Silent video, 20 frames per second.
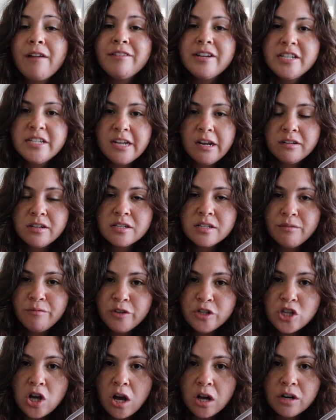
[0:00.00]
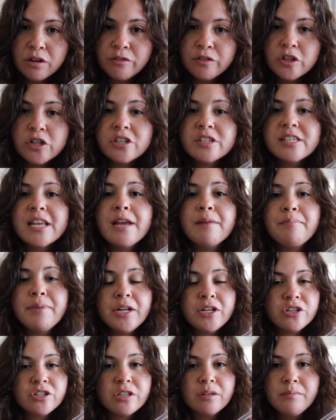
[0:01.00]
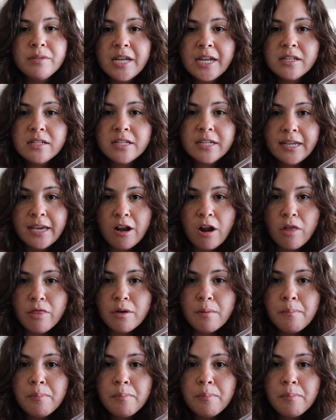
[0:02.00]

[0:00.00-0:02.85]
reached out to some photographers and pitched some dates to get on the